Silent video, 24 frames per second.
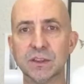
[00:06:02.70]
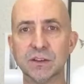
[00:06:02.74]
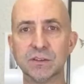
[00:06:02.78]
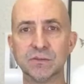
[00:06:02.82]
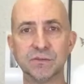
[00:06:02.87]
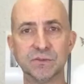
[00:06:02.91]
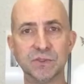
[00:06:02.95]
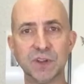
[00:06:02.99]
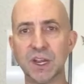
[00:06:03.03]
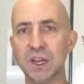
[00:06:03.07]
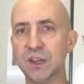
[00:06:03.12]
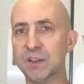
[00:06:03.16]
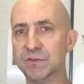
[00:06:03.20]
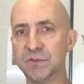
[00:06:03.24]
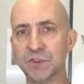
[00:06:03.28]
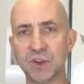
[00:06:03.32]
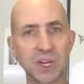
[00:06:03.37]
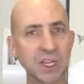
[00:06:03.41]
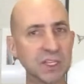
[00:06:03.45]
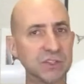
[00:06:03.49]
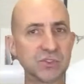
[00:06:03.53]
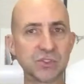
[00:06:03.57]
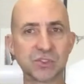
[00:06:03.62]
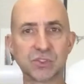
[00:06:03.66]
and they're very,
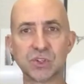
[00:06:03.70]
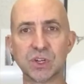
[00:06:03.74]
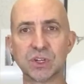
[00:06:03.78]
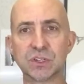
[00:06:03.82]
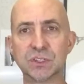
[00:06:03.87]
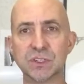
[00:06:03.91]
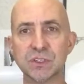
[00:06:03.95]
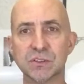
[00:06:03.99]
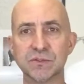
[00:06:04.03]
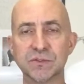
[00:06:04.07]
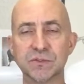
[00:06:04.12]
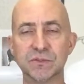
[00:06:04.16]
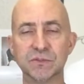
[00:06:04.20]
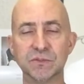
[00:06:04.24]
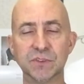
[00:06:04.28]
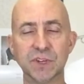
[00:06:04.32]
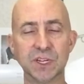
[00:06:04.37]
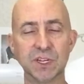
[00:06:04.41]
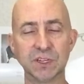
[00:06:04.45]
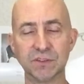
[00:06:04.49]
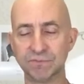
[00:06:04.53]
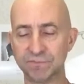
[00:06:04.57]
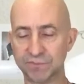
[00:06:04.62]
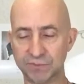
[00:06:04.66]
very instructive,
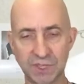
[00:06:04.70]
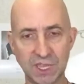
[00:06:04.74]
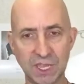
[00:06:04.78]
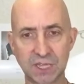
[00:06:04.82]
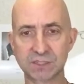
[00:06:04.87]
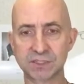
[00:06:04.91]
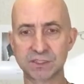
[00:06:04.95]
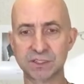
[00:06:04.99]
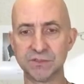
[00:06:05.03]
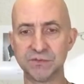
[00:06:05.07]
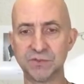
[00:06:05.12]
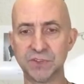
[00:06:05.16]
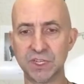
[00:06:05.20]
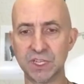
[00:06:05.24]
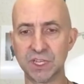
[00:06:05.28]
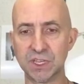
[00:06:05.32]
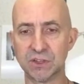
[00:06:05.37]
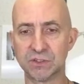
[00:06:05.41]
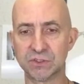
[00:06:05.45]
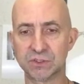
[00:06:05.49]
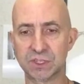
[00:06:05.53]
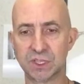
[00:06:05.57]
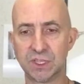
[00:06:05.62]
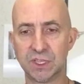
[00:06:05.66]
very excellent
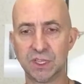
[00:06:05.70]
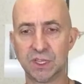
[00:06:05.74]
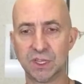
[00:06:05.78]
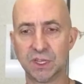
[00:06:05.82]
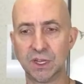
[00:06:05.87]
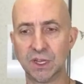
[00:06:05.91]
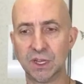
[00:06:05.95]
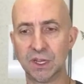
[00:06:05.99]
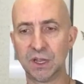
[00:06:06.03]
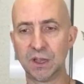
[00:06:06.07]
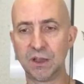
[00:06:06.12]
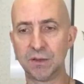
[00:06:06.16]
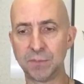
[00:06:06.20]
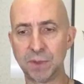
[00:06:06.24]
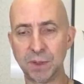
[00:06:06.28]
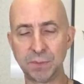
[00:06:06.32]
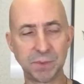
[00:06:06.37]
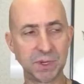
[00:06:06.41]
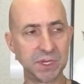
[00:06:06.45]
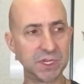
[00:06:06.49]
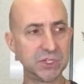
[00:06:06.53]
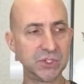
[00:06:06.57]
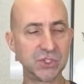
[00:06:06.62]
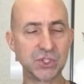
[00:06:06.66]
videos. My
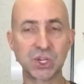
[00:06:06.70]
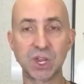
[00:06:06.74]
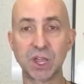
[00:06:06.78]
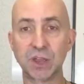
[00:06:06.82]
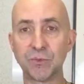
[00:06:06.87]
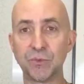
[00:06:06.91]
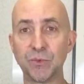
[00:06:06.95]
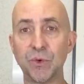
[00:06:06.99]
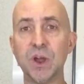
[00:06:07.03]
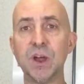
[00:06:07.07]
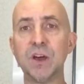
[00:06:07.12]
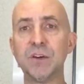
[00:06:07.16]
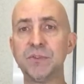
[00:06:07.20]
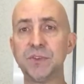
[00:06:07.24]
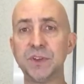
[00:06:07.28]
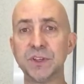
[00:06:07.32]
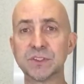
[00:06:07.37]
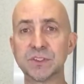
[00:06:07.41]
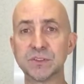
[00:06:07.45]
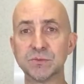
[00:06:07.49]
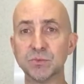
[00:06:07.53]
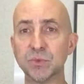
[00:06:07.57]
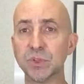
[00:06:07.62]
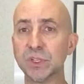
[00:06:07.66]
buddy John Ruff
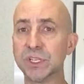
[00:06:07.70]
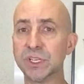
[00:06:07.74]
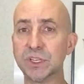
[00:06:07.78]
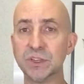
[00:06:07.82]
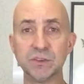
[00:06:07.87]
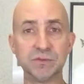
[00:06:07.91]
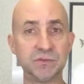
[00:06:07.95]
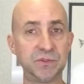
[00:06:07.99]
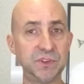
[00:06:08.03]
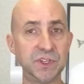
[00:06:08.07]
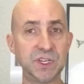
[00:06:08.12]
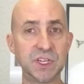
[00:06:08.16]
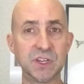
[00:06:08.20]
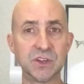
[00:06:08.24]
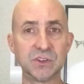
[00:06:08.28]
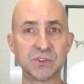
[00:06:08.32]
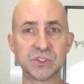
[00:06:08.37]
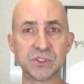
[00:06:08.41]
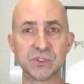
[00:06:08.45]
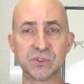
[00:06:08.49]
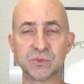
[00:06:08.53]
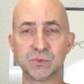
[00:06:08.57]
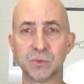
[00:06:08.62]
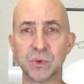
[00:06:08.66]
has some really good
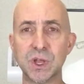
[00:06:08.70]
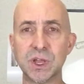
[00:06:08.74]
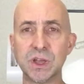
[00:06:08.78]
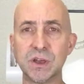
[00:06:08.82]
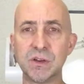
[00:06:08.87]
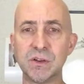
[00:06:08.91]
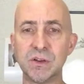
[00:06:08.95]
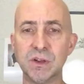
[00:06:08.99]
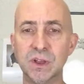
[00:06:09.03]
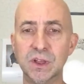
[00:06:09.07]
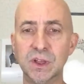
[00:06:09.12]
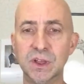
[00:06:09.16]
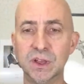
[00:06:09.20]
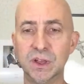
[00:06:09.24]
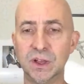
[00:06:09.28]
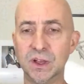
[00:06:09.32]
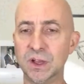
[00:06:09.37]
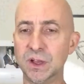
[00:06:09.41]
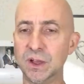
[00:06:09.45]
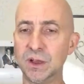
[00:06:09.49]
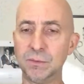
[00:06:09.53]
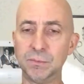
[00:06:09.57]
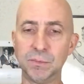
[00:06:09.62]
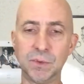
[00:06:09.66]
videos as well,
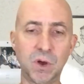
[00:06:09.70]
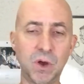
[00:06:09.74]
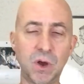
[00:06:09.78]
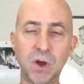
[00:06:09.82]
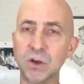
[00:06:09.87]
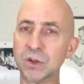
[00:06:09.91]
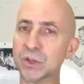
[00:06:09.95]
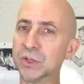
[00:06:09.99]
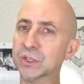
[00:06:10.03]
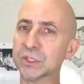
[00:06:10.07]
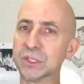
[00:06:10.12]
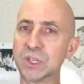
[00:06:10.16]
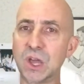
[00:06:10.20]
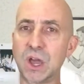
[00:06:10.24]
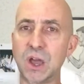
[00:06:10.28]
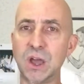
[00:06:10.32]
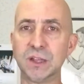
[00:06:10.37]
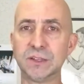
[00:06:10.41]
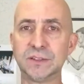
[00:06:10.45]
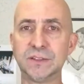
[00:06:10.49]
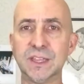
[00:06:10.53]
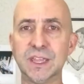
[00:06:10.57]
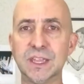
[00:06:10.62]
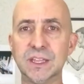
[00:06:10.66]
all good
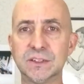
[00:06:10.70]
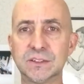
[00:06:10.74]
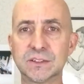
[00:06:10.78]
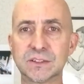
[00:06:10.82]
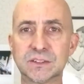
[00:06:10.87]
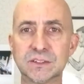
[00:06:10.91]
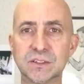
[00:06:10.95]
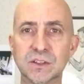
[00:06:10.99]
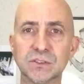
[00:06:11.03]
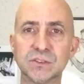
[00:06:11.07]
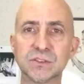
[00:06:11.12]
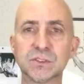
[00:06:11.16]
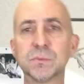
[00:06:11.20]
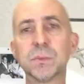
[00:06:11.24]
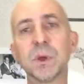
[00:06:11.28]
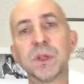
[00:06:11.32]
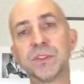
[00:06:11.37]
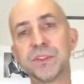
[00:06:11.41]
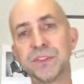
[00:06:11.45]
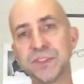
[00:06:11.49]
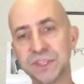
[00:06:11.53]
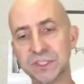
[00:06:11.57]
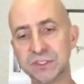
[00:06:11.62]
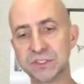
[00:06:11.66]
content, so some
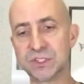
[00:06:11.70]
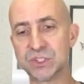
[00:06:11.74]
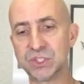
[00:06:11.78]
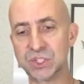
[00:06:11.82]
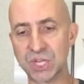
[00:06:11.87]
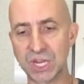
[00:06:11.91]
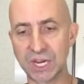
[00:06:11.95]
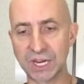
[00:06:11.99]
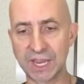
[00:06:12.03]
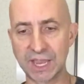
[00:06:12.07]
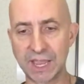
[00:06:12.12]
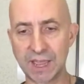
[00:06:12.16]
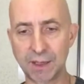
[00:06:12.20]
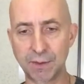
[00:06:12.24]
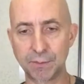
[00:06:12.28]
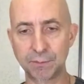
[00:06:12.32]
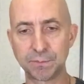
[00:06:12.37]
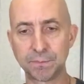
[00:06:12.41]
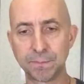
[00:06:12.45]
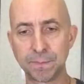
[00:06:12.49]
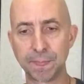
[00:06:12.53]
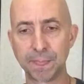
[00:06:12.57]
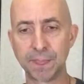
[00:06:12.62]
other things to check out.